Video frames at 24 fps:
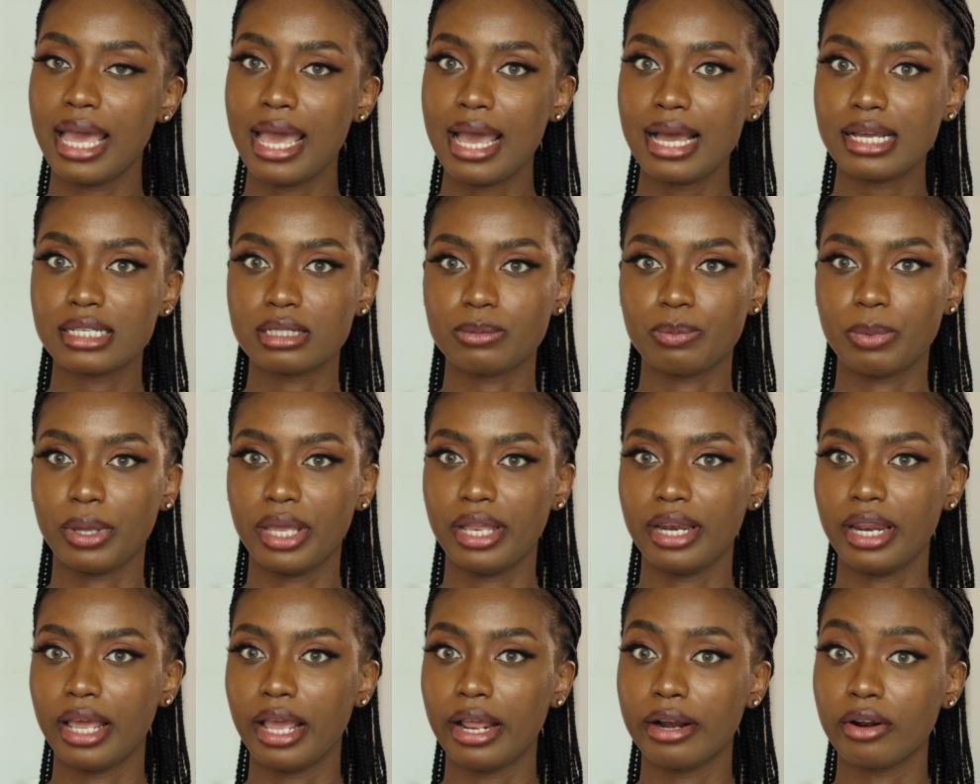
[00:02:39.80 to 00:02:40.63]
hair has
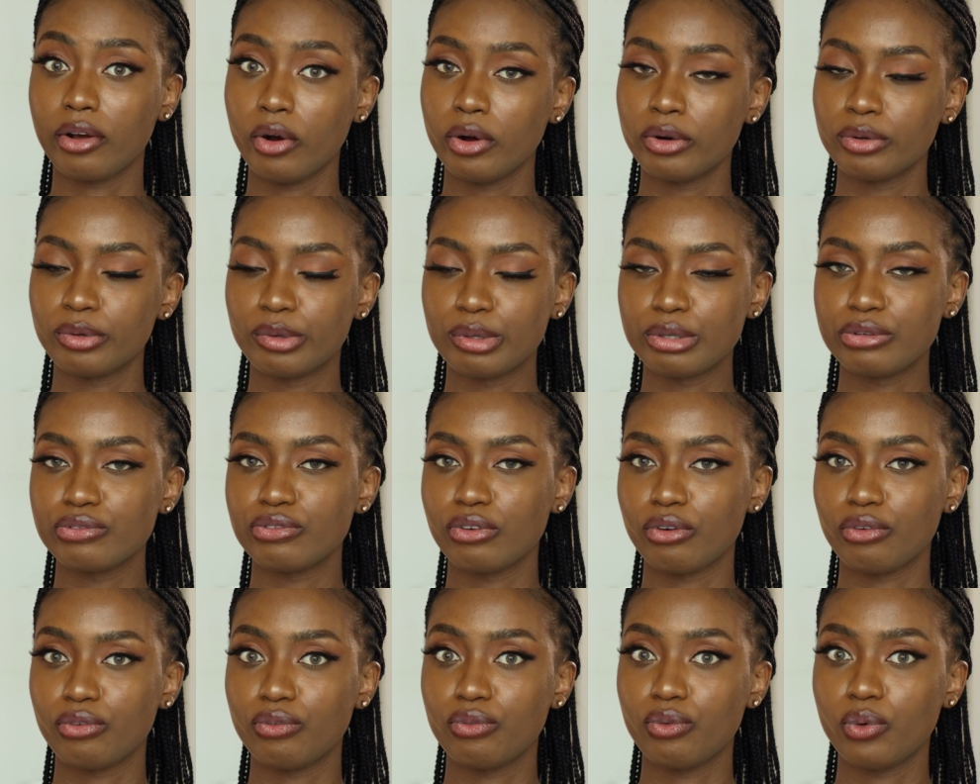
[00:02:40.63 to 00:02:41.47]
been in cornrows
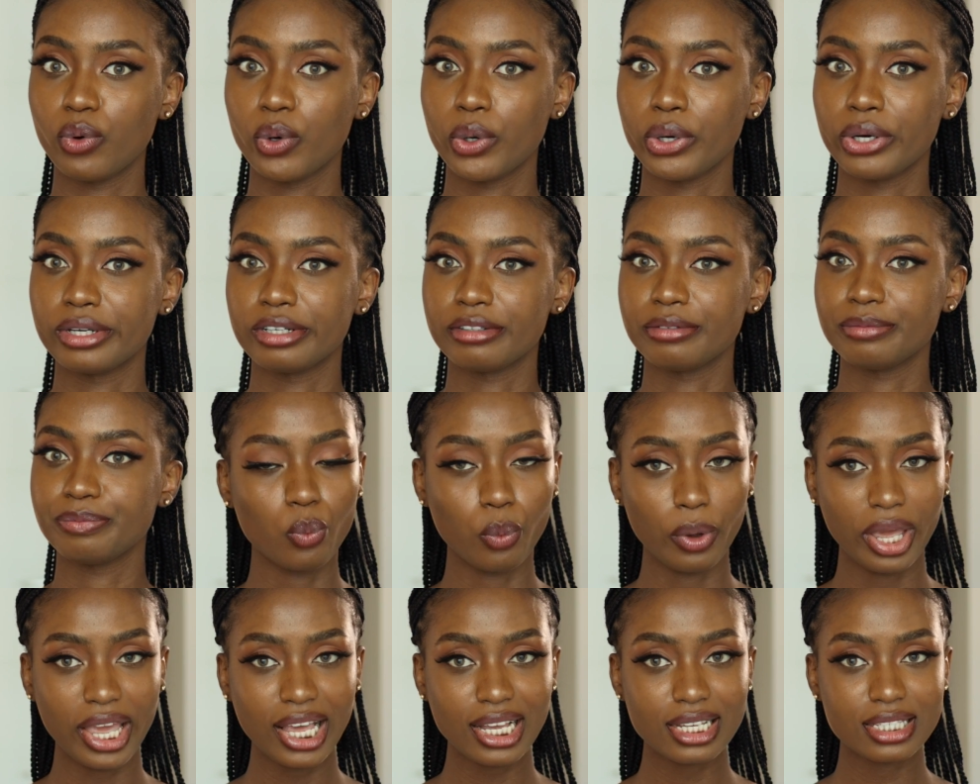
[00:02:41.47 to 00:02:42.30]
for 4
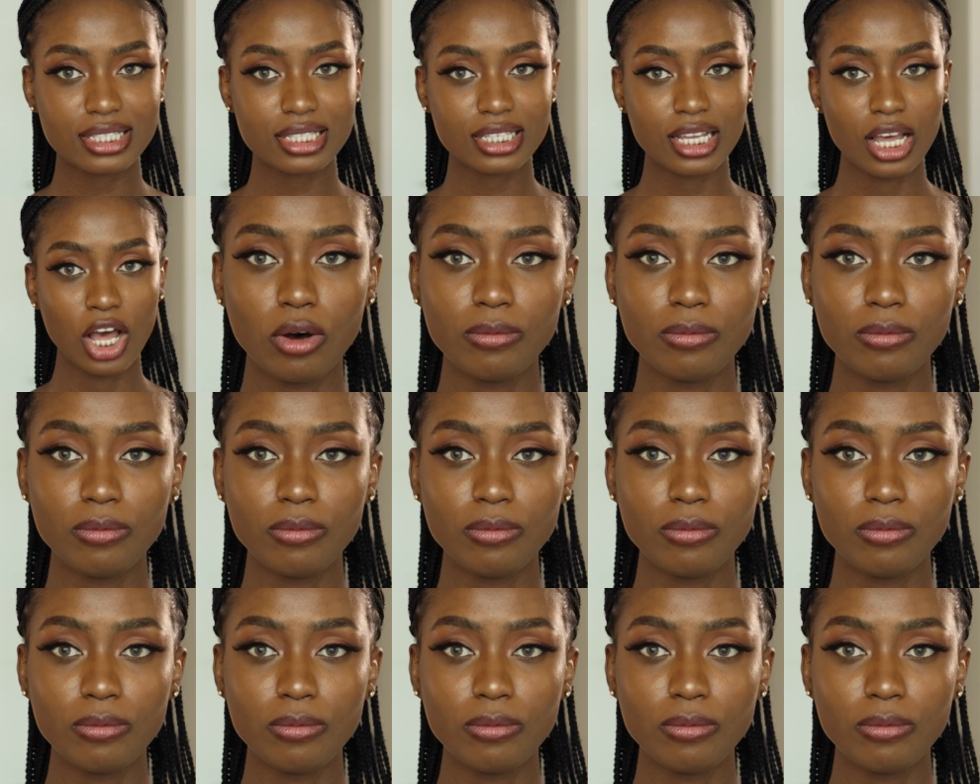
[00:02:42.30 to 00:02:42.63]
weeks.